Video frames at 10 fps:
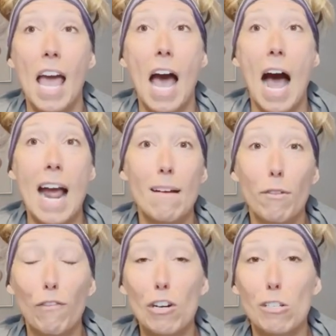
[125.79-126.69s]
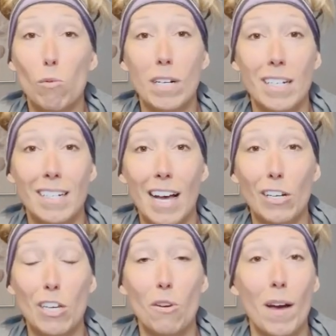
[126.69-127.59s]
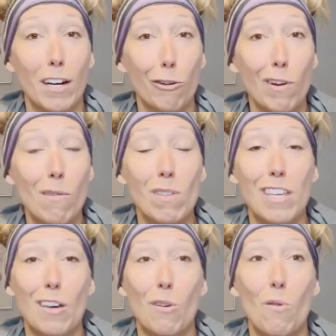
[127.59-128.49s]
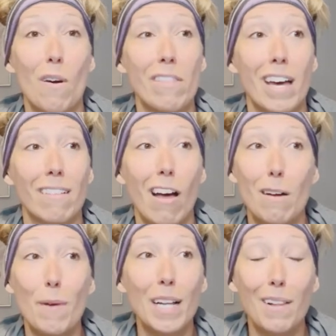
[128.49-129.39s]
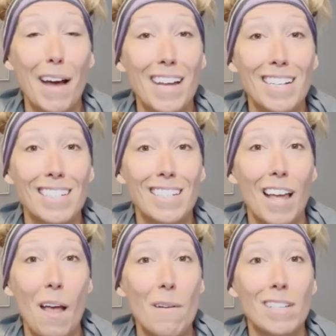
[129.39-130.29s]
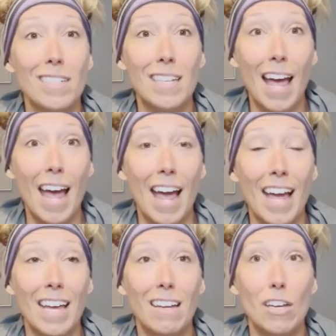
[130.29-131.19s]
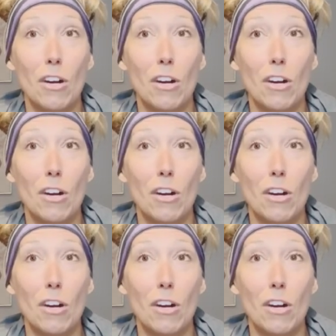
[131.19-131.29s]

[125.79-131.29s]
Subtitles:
I am the first one to tell you and agree with you that a lot of my clients say,